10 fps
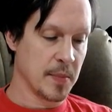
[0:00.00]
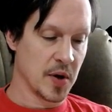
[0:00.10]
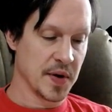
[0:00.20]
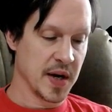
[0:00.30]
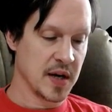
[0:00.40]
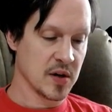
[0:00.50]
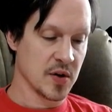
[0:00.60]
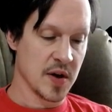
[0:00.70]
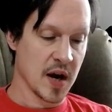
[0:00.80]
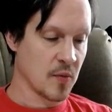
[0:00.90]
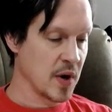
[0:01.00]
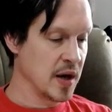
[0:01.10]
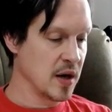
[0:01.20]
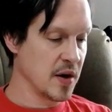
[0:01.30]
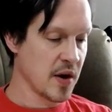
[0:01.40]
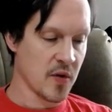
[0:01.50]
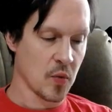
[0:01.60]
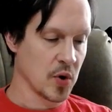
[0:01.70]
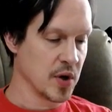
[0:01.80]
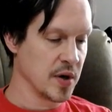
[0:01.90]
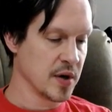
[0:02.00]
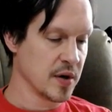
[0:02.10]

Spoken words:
all night, could not write another word.